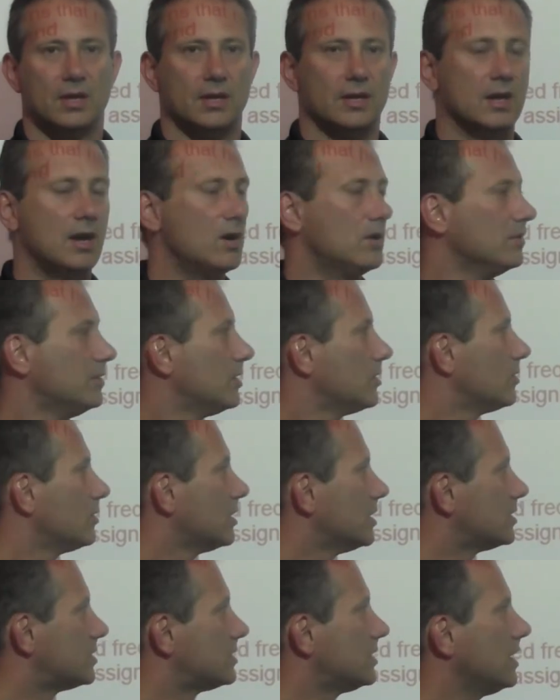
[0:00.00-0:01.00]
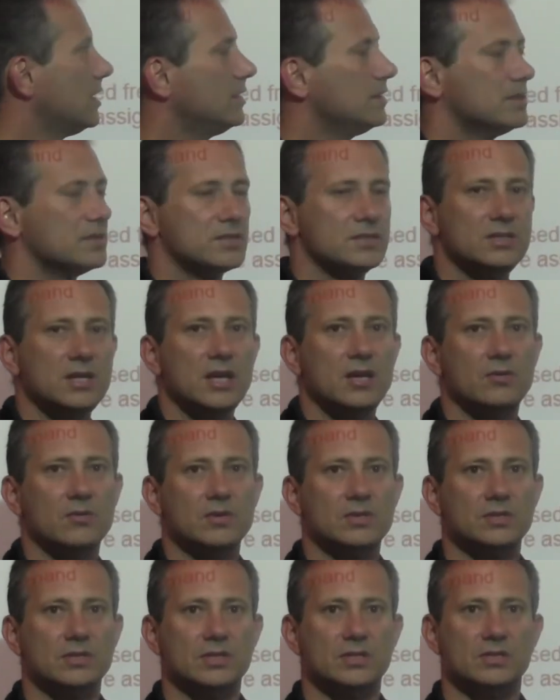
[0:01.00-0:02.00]
Now, they're going to send the
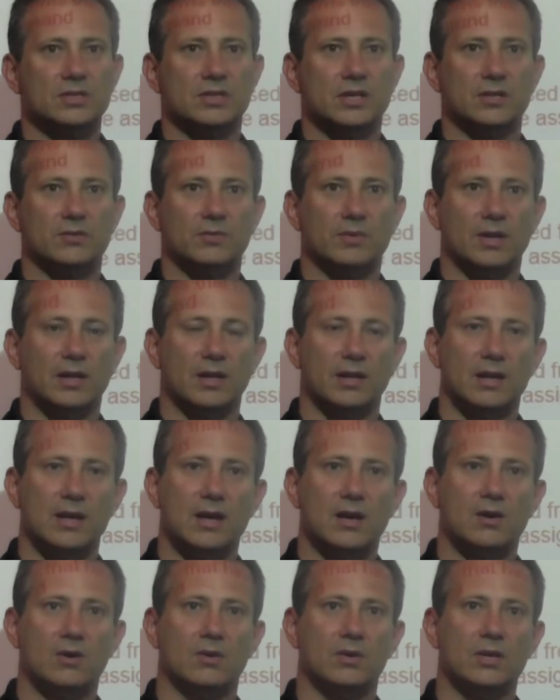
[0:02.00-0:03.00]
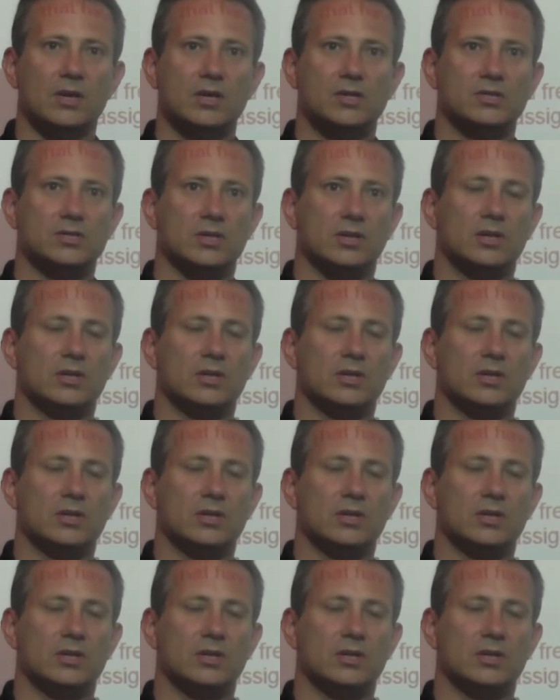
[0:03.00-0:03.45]
sequences that will allow each